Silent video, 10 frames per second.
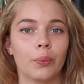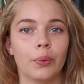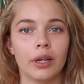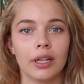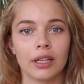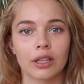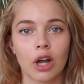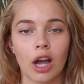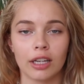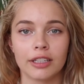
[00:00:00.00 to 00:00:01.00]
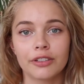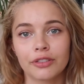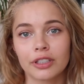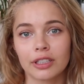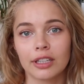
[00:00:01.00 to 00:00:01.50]
will call it
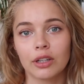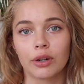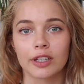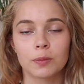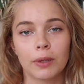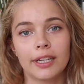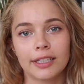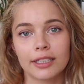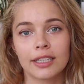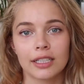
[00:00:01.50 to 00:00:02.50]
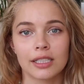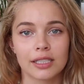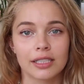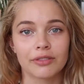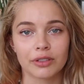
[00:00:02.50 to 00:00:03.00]
differently or explain it in a
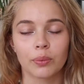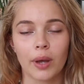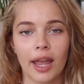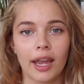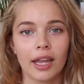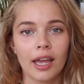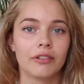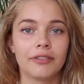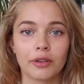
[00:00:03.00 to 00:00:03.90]
little different way.